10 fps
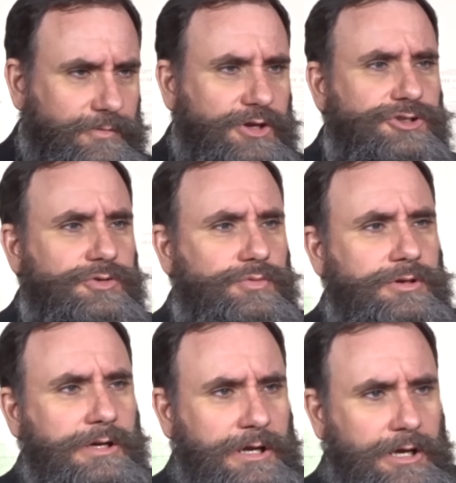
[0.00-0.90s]
Could you
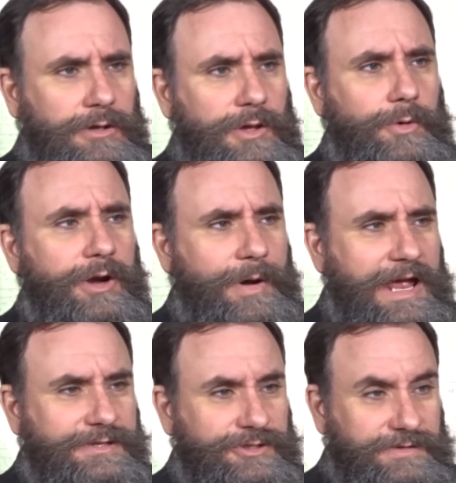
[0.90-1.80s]
lower your
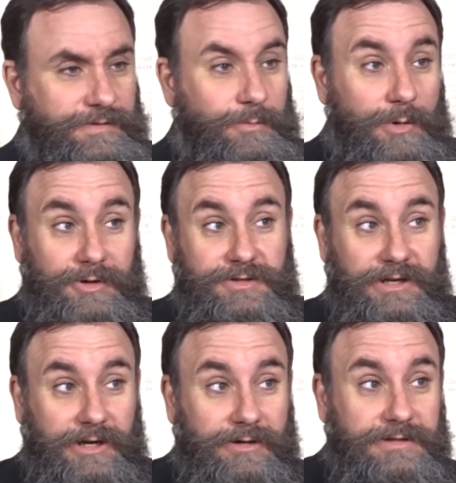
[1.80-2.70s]
mask just for a moment so I
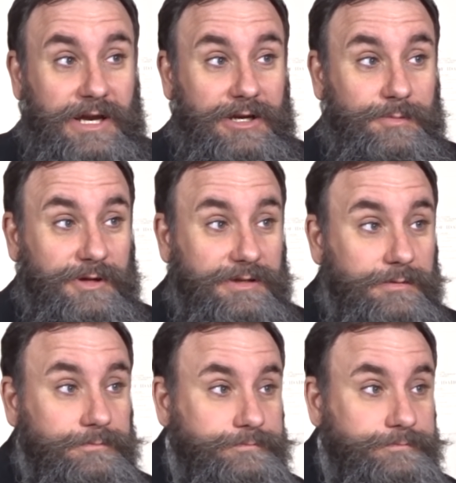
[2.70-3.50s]
can understand you, please?